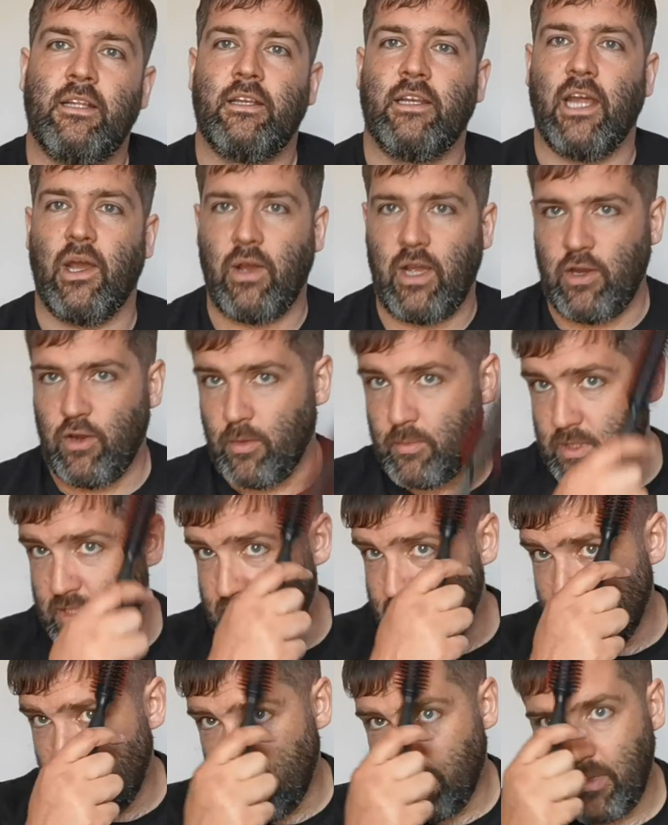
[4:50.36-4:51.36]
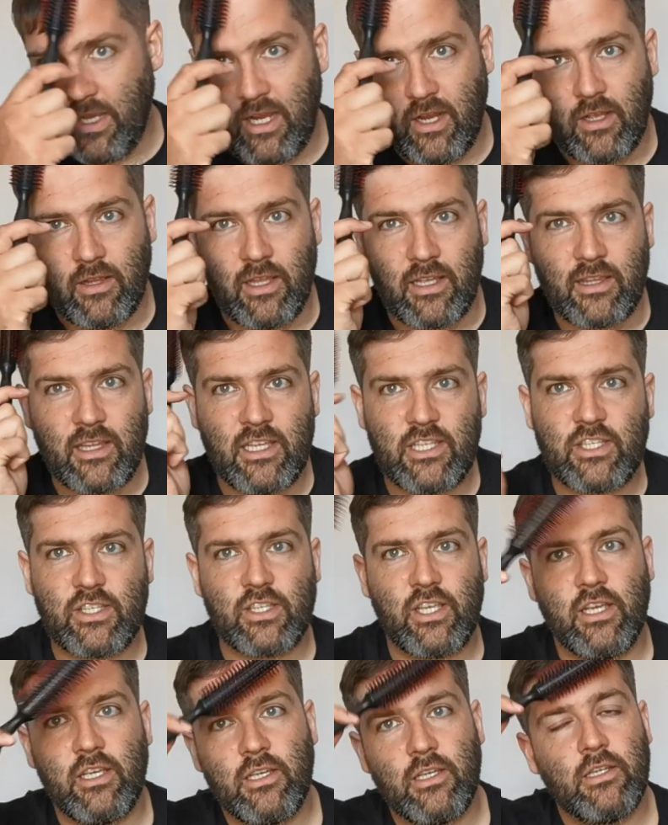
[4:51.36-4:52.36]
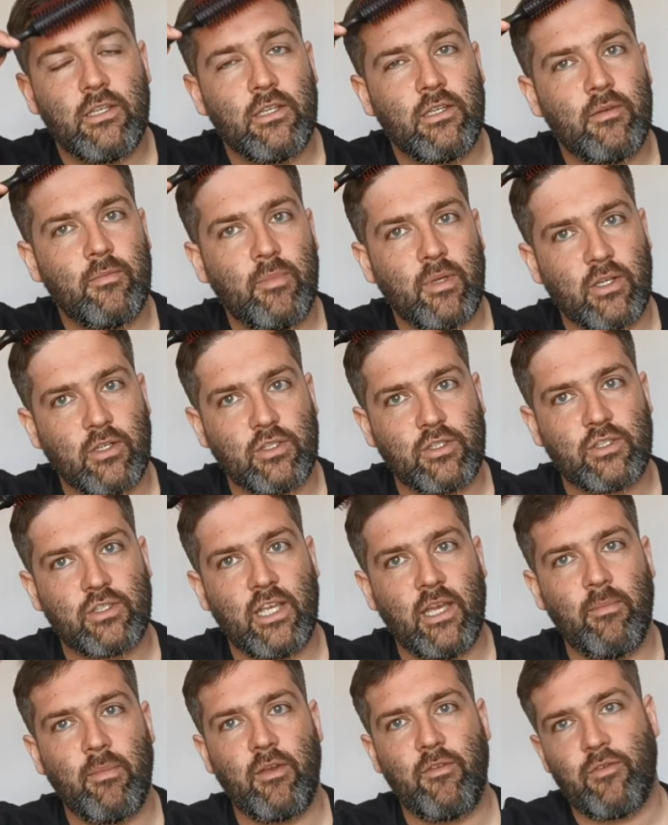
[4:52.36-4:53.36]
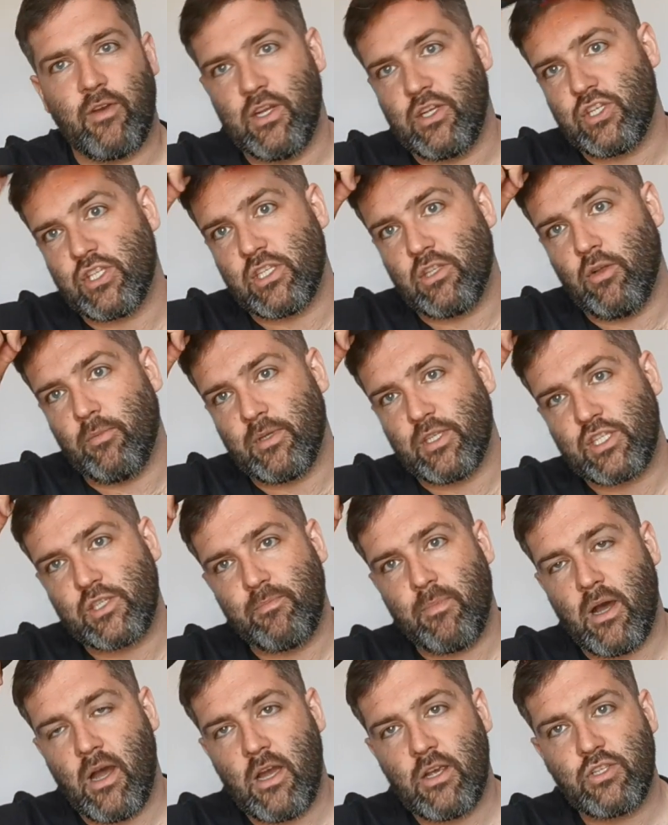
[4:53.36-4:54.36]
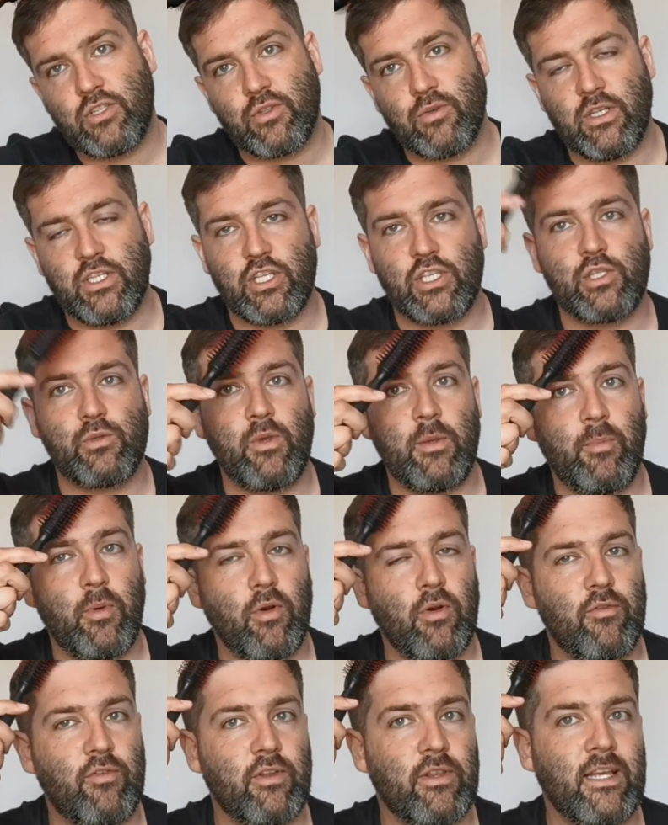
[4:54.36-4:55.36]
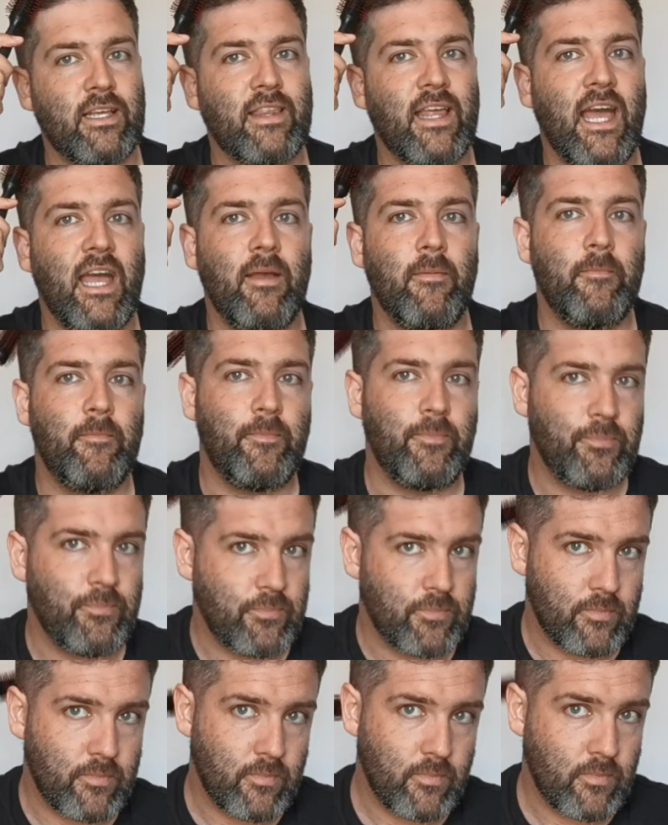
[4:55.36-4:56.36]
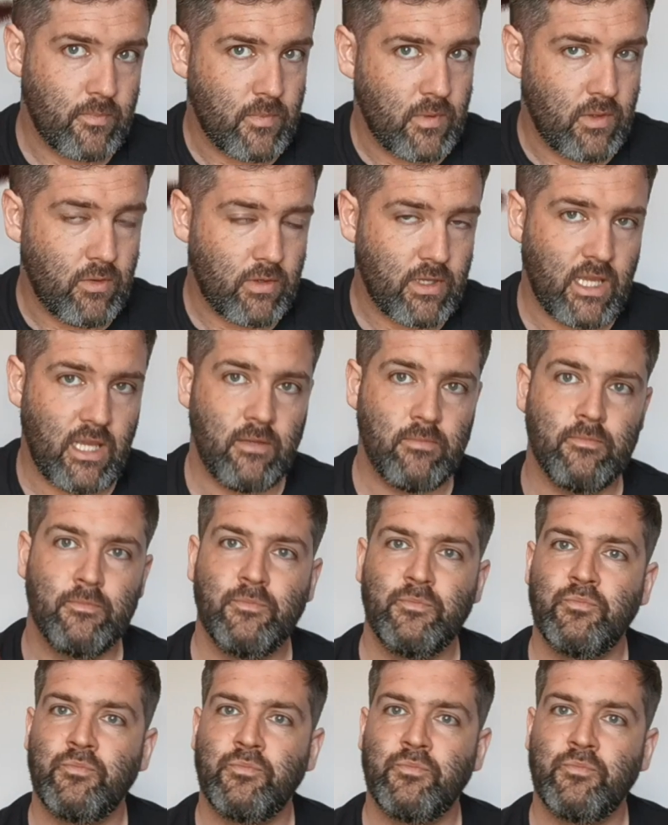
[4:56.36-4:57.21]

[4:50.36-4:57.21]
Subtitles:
Now I normally style my hair like this because my fringe is a little bit sparse, so I just sweep it over like that. Okay.